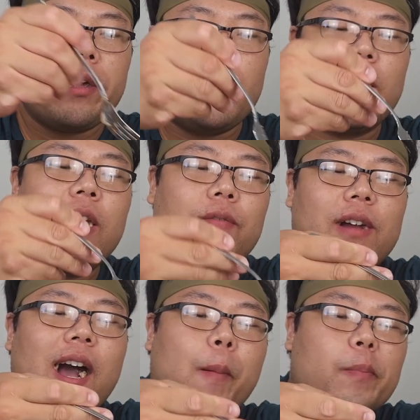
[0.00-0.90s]
I kind of
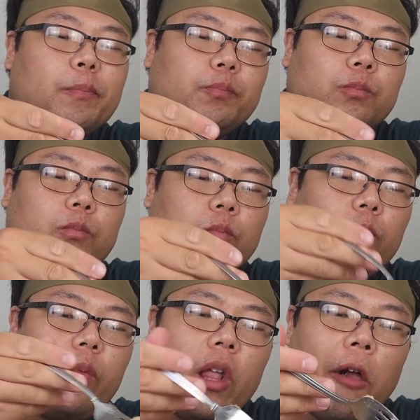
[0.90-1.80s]
forgot
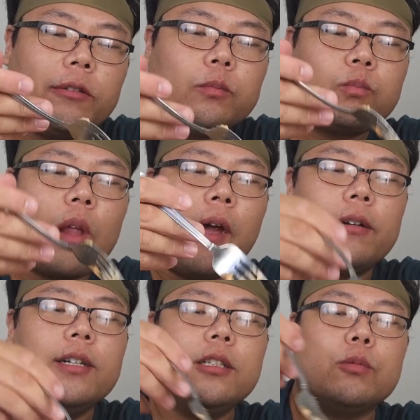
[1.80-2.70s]
how
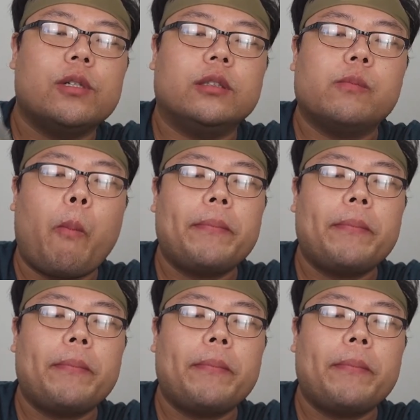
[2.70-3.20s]
good this was